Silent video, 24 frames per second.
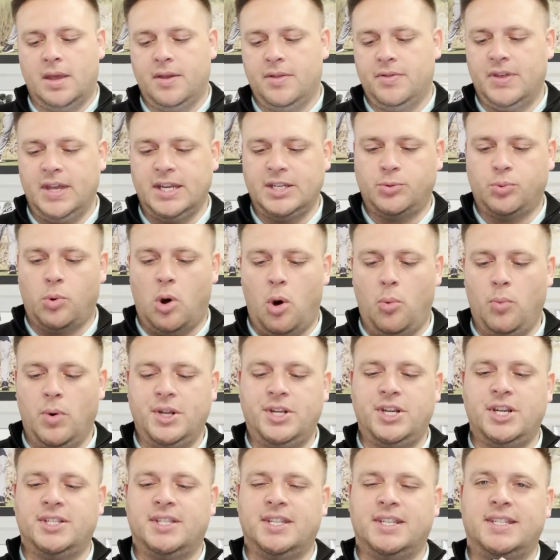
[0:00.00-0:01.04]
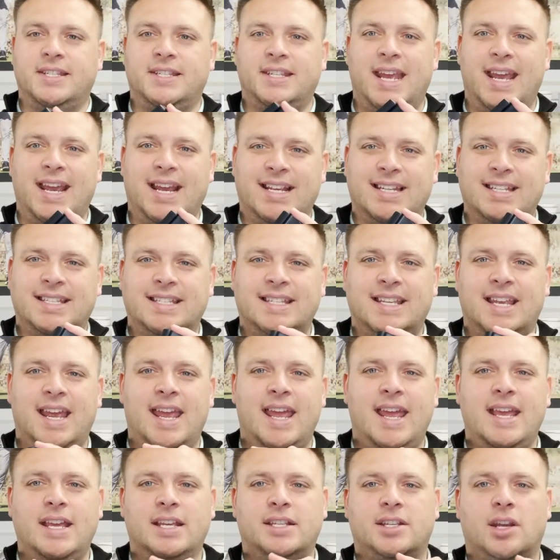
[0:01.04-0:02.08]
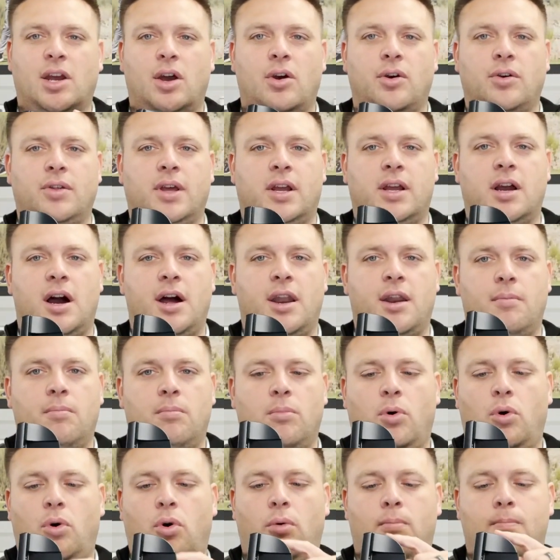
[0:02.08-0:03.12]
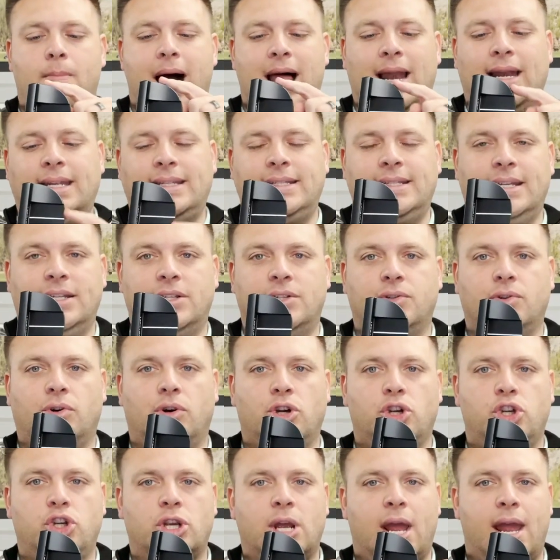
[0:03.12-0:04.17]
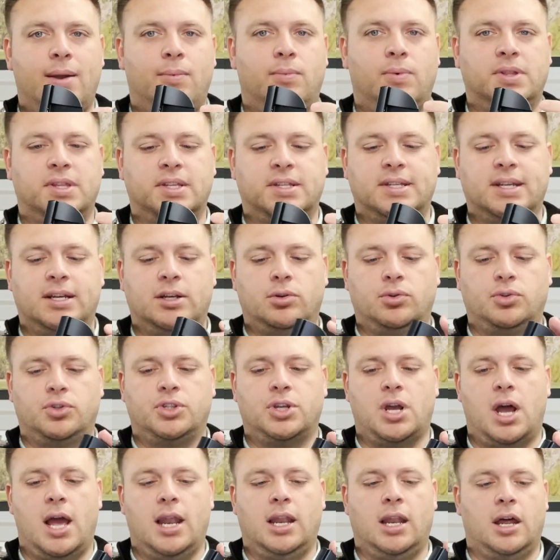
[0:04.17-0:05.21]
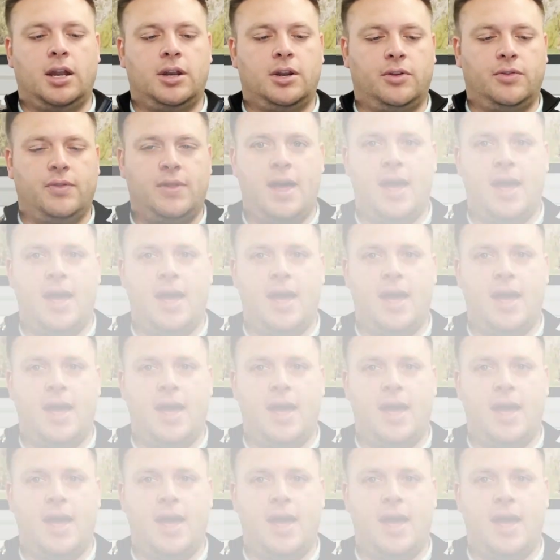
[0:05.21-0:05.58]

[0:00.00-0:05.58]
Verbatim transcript: This one, which is the six T, so the kind of more malleted sort of shape with the single sight line on